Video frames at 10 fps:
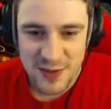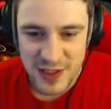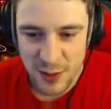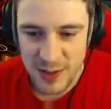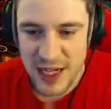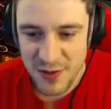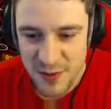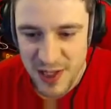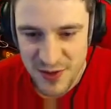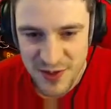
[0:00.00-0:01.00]
or
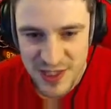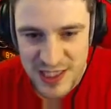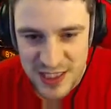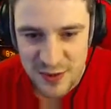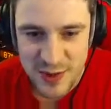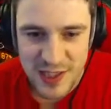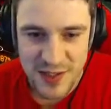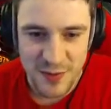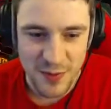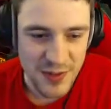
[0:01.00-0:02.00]
countermeasures to deal with the
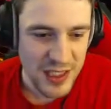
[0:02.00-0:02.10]
different